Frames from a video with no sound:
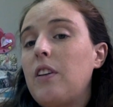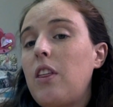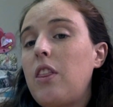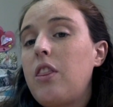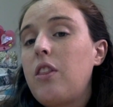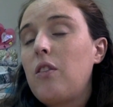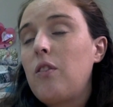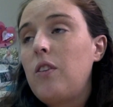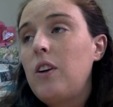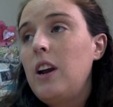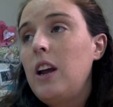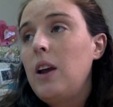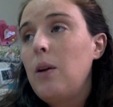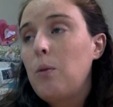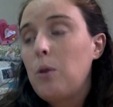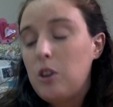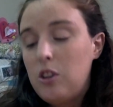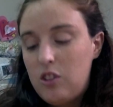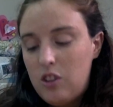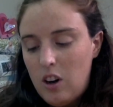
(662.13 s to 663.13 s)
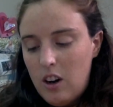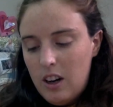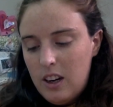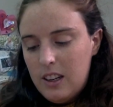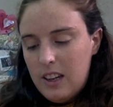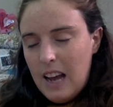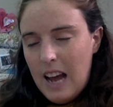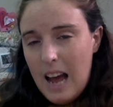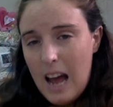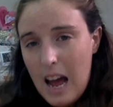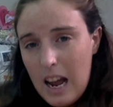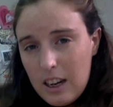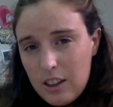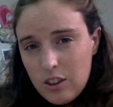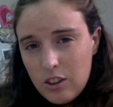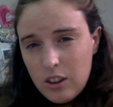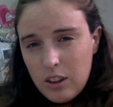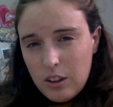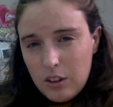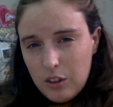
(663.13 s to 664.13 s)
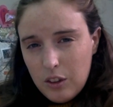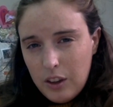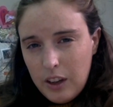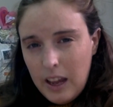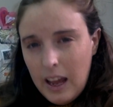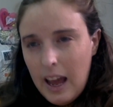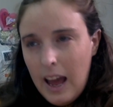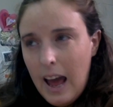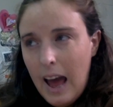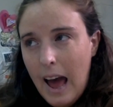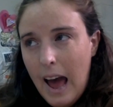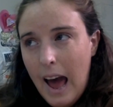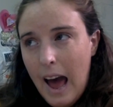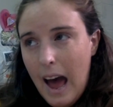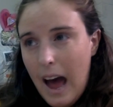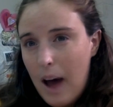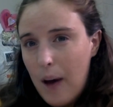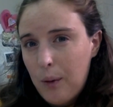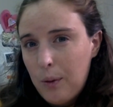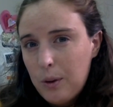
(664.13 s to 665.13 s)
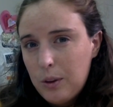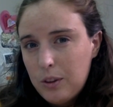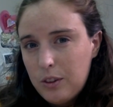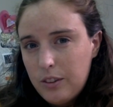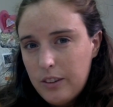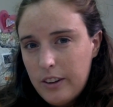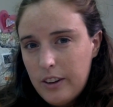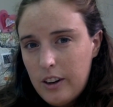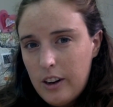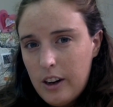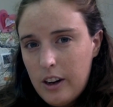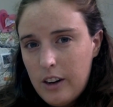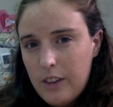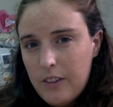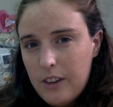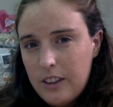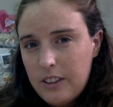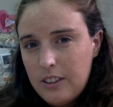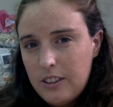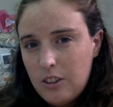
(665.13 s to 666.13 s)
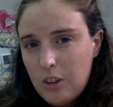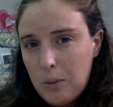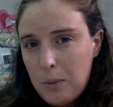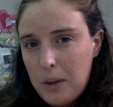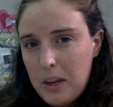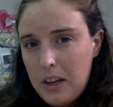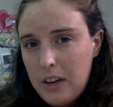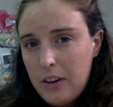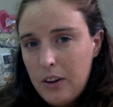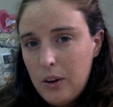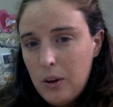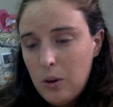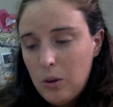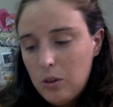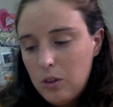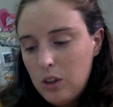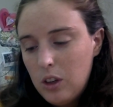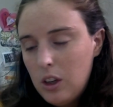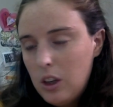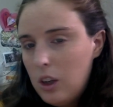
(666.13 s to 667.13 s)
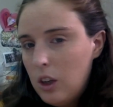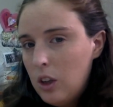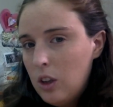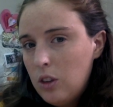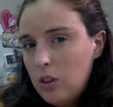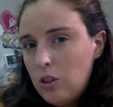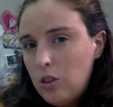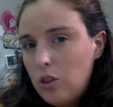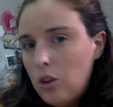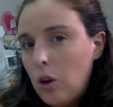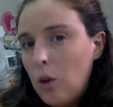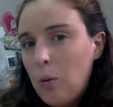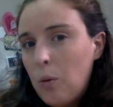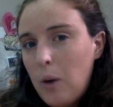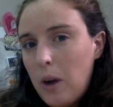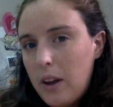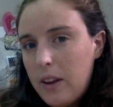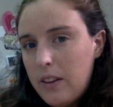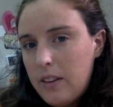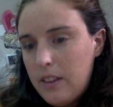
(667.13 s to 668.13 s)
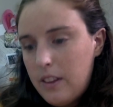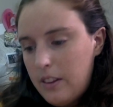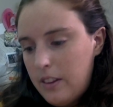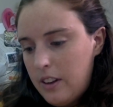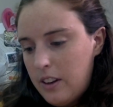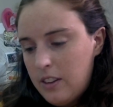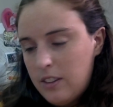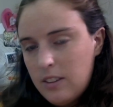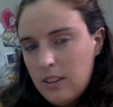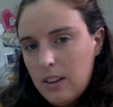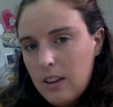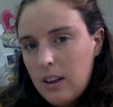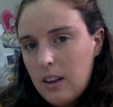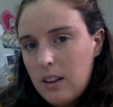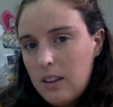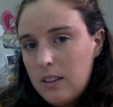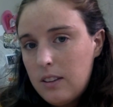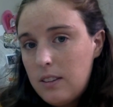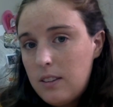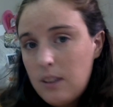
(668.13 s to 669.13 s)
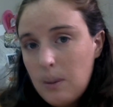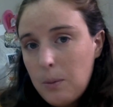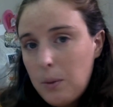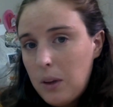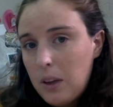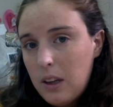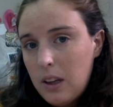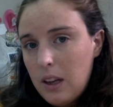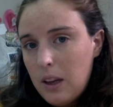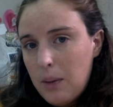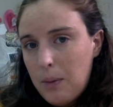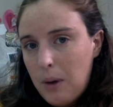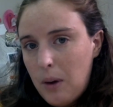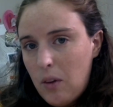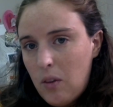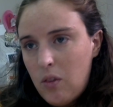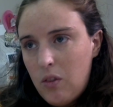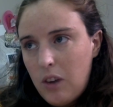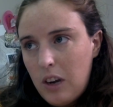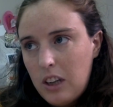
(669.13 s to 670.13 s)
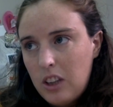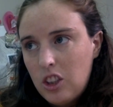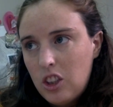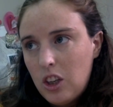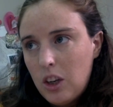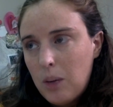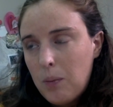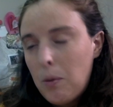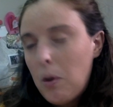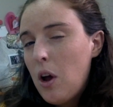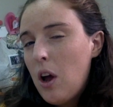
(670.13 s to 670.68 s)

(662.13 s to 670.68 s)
3, we're starting to actually look at how those literary devices are being used. So what that there's a simile about friendship?